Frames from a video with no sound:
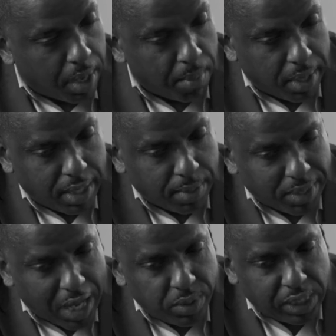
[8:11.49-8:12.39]
But
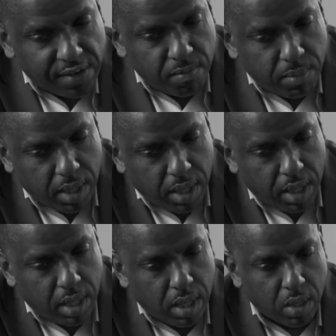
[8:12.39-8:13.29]
that was giving
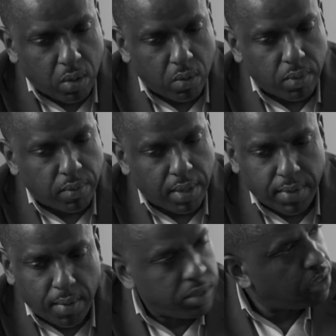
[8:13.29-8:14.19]
me,
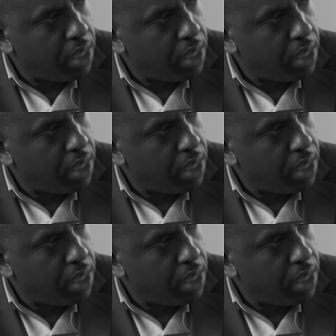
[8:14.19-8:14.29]
that was